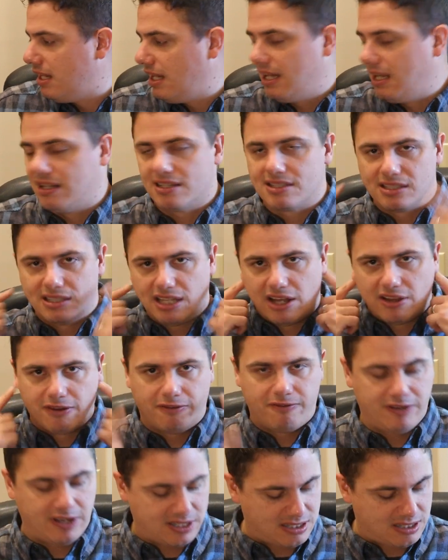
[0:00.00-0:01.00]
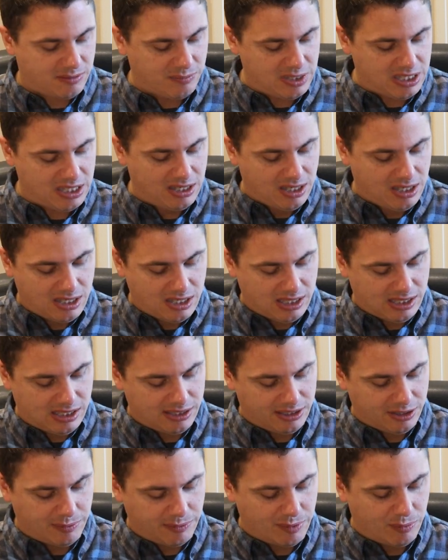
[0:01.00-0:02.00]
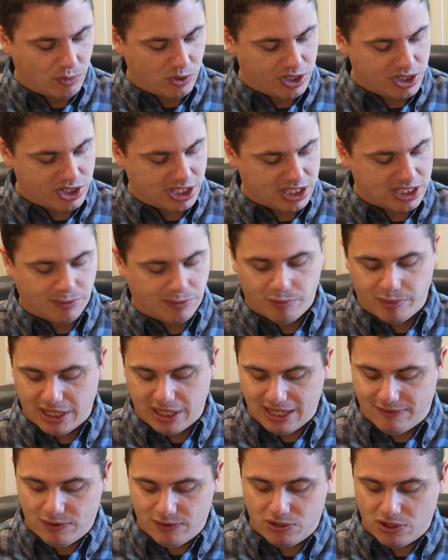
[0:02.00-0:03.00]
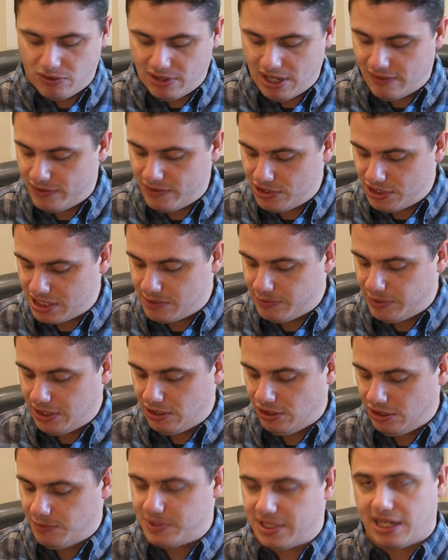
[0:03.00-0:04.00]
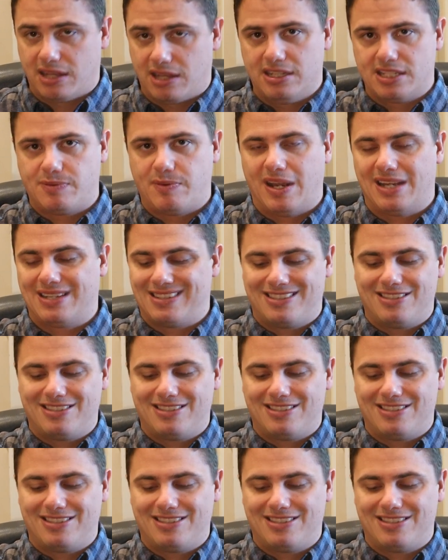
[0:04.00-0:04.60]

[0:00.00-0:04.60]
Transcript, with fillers: It does allow the fit to be uh, a little bit more adjustable, but if you don't have adjustable ear loops like in this mask,